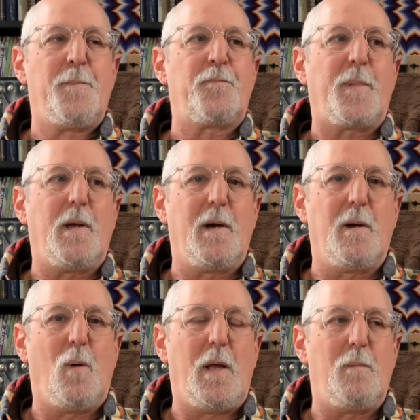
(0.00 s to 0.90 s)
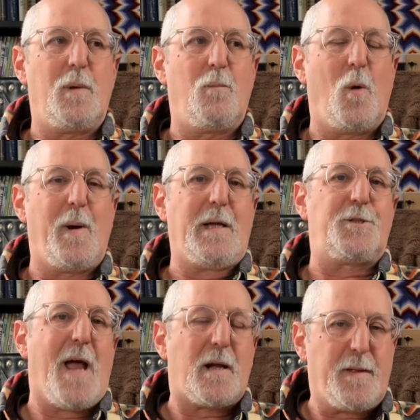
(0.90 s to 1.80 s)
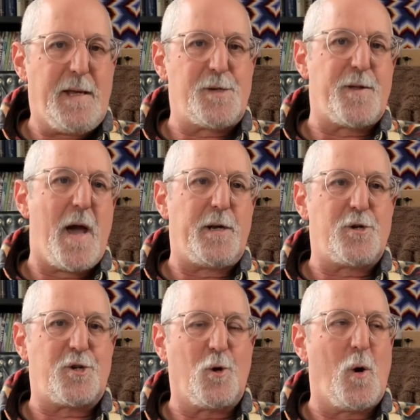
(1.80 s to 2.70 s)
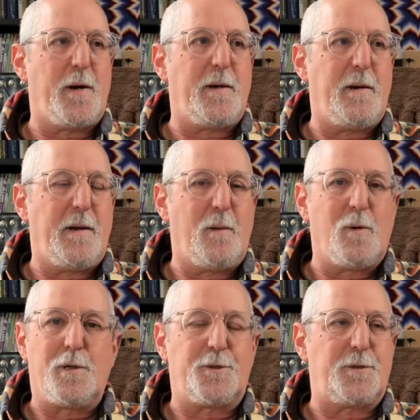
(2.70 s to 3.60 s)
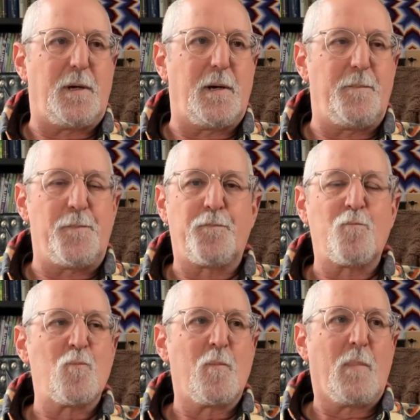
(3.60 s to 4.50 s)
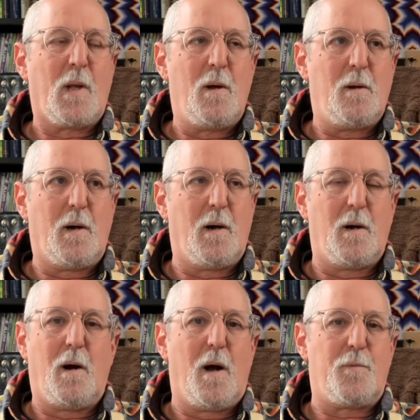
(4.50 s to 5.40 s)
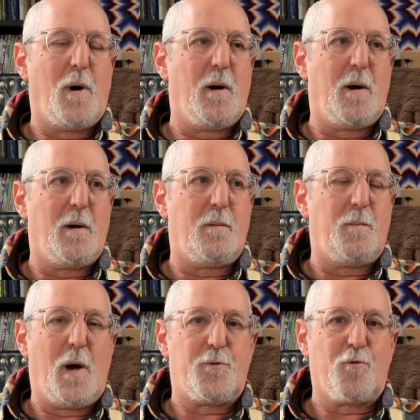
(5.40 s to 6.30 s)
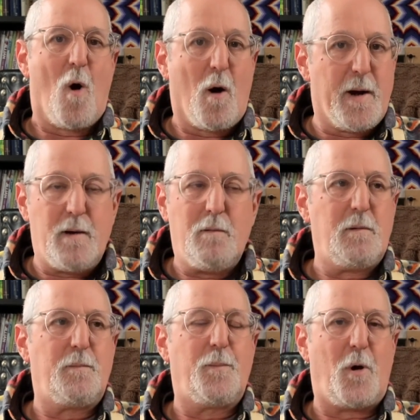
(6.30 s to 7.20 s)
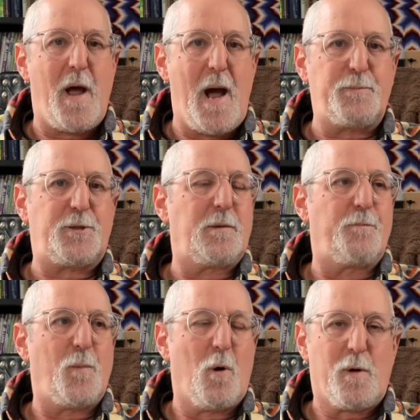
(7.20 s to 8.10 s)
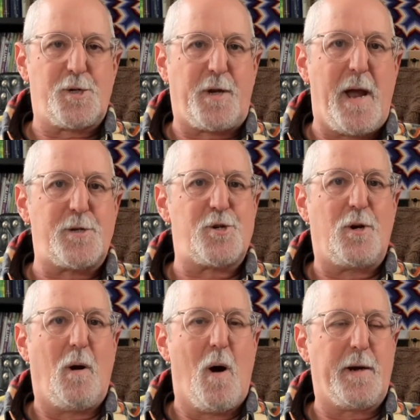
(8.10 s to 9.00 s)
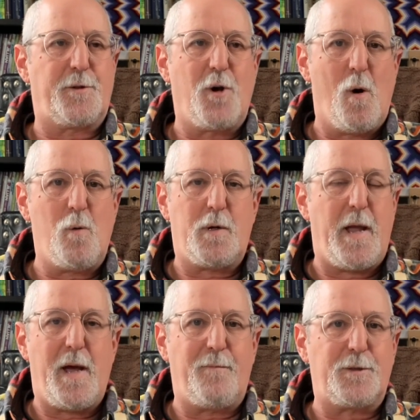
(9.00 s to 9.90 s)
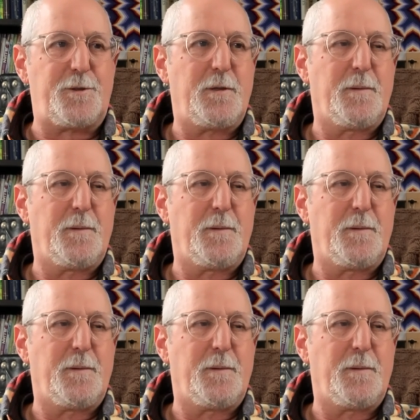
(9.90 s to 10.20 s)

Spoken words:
What exactly is that? In short, it was a drawing, perhaps, or a sketch on a tone canvas,